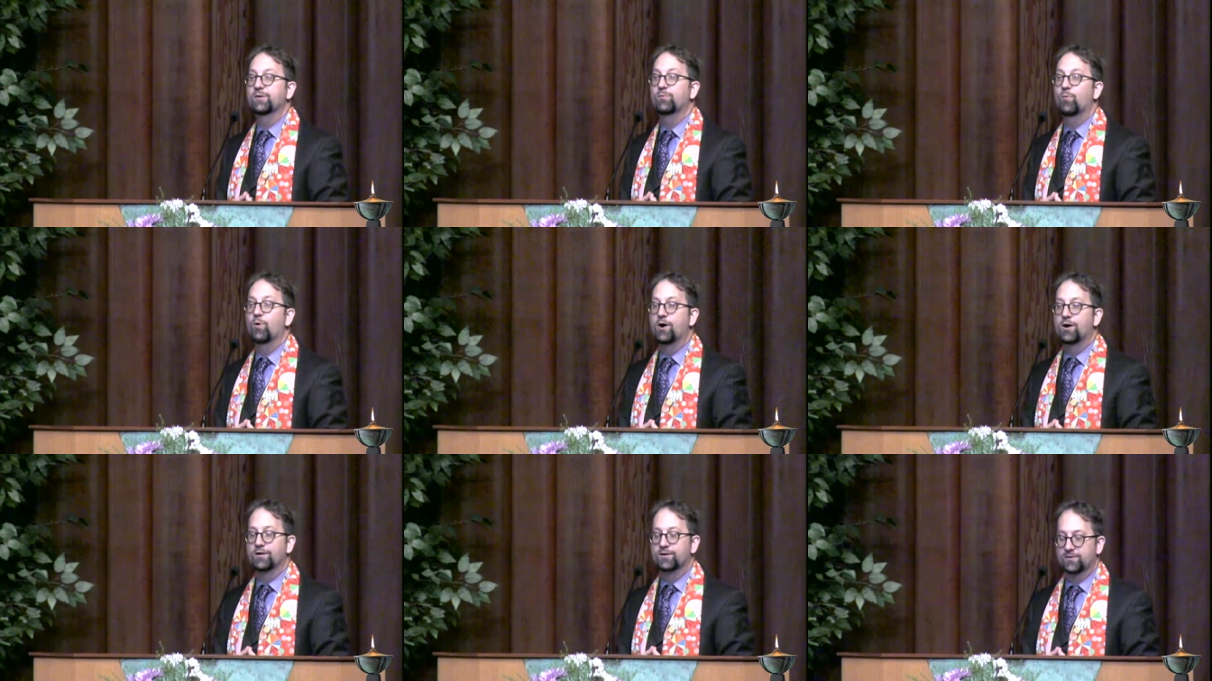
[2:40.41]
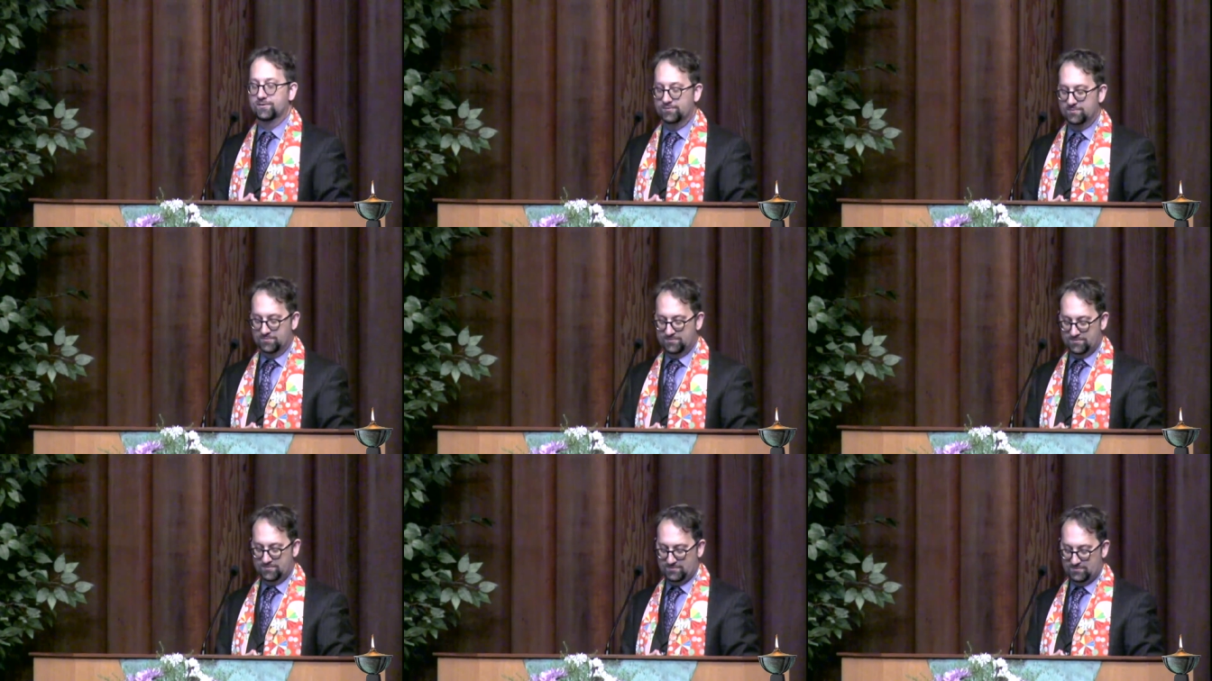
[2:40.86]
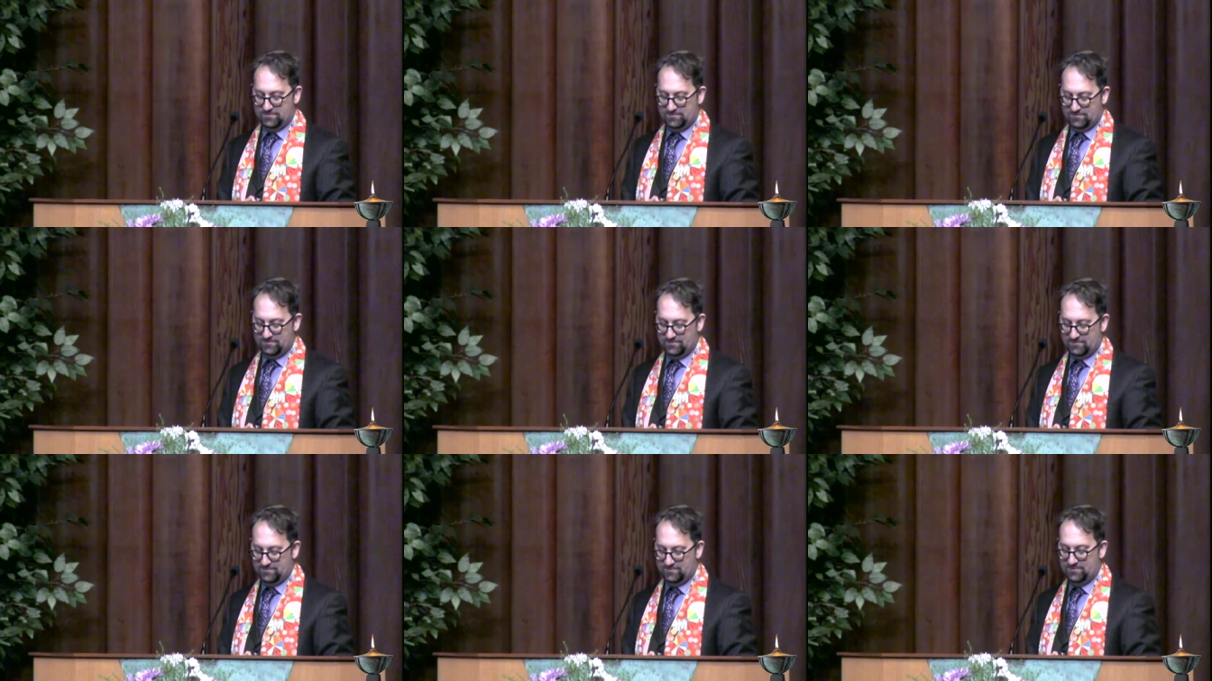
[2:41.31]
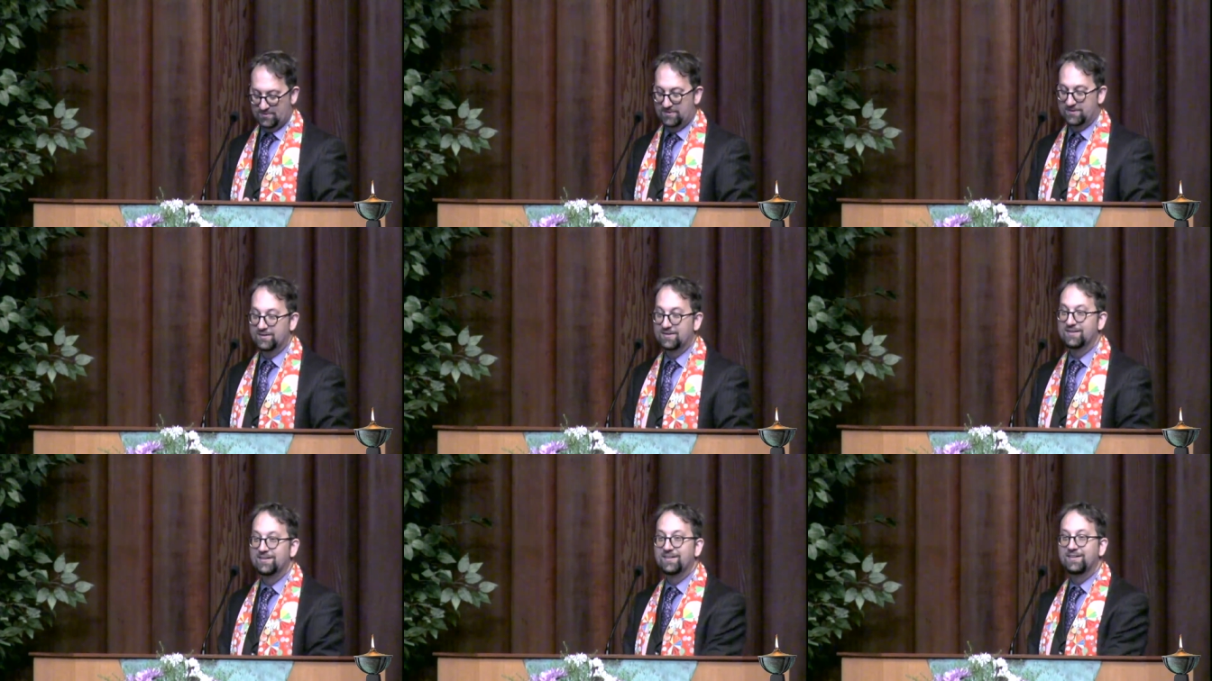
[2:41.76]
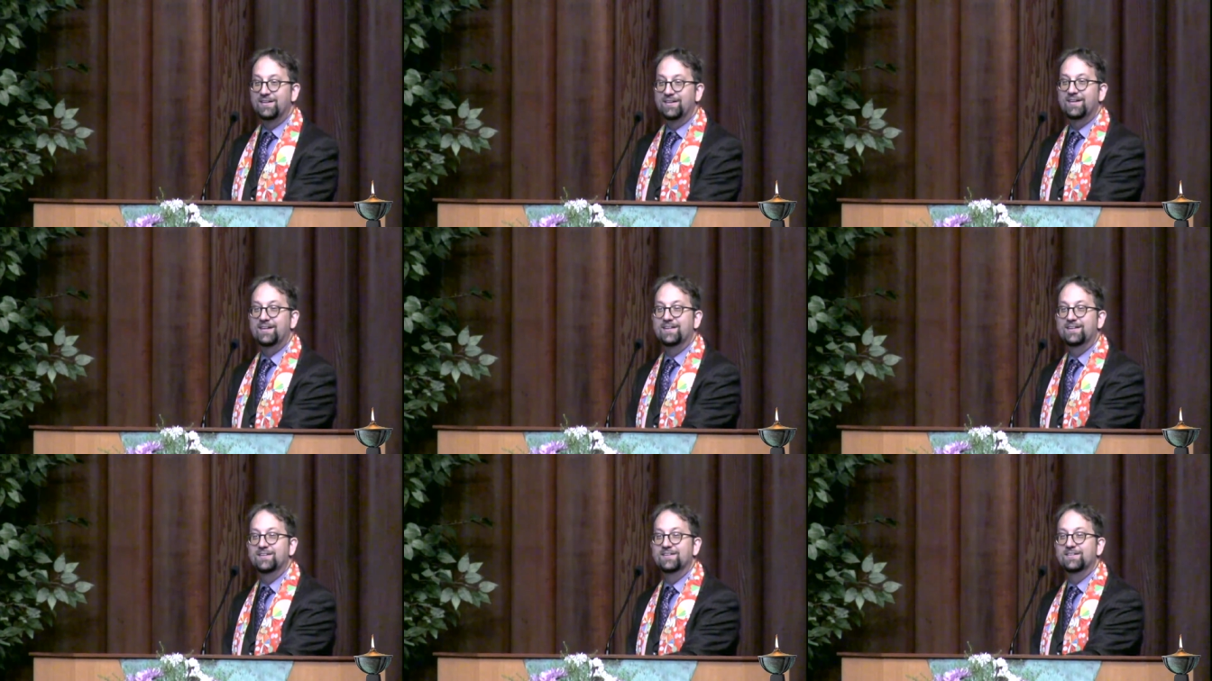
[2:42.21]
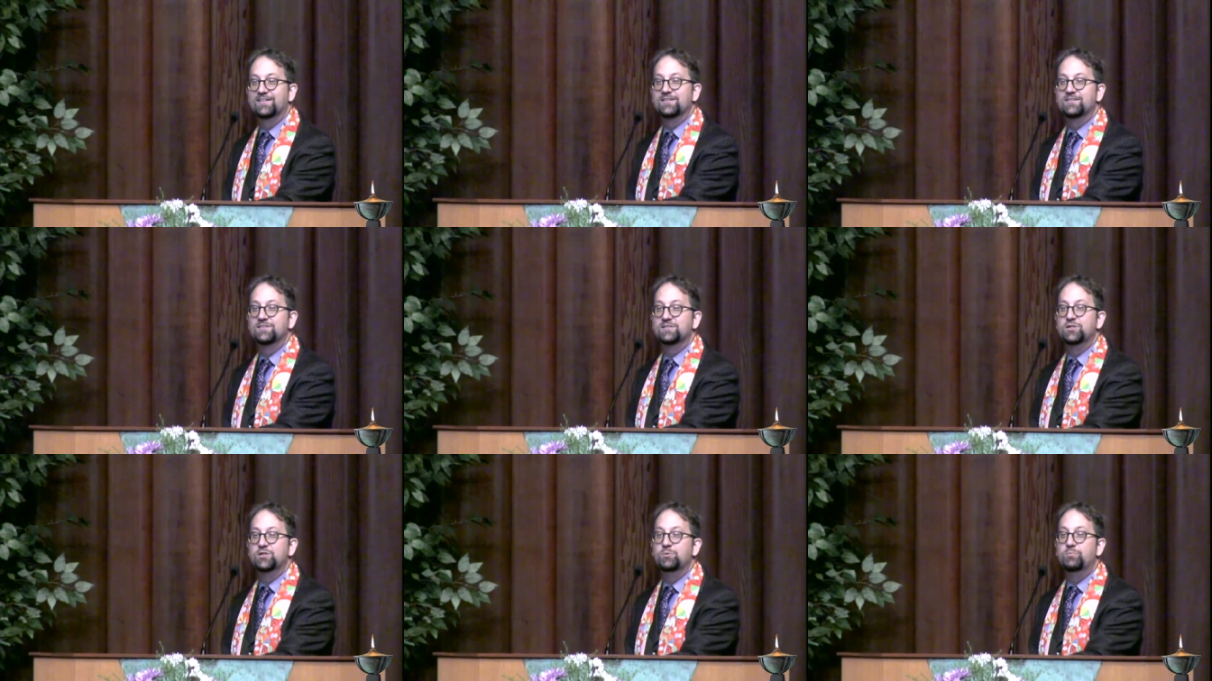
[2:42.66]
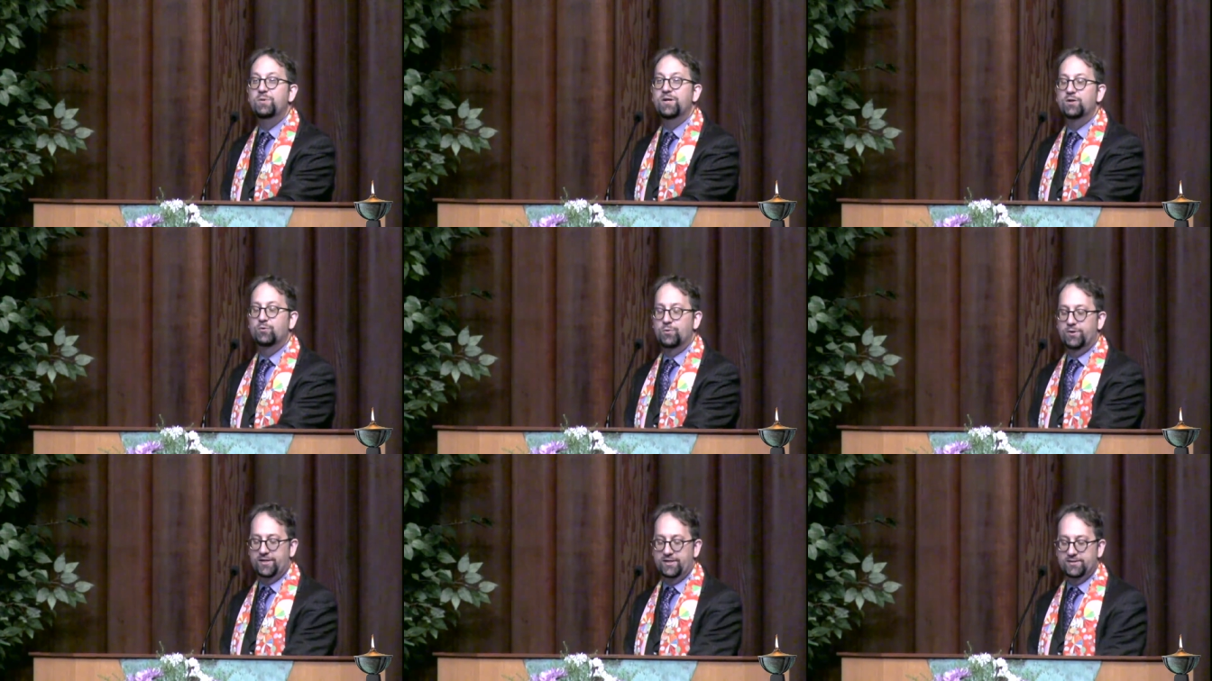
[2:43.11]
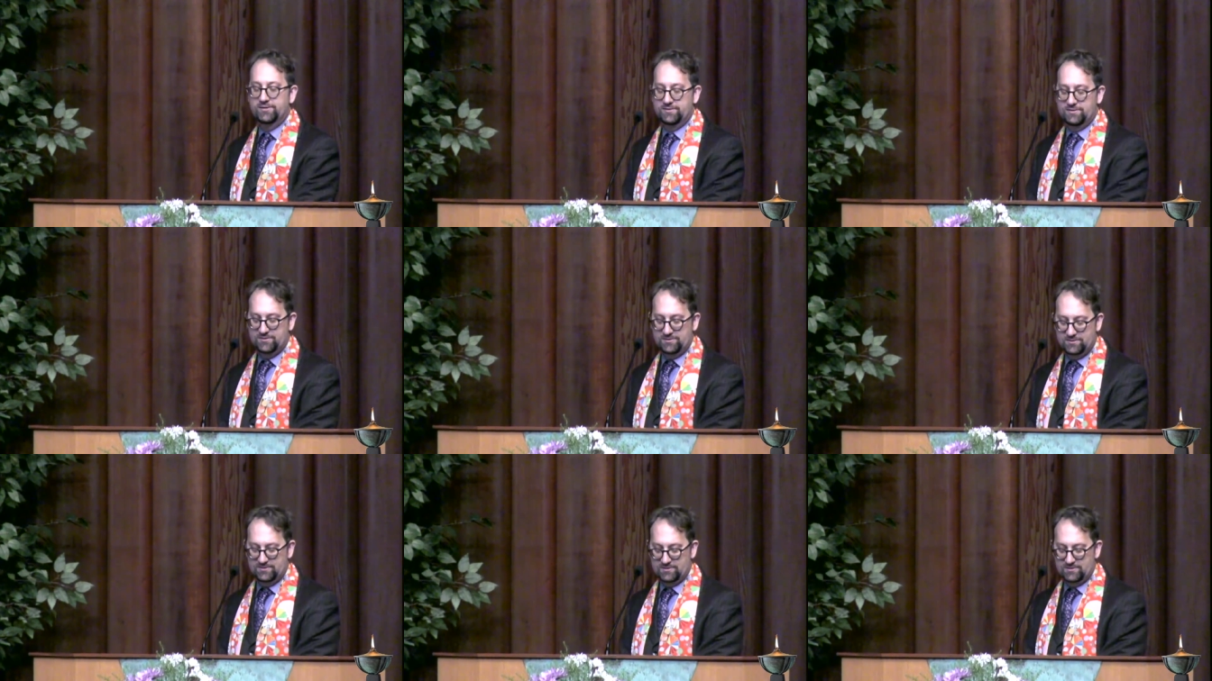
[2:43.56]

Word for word: water. It is ubiquitous.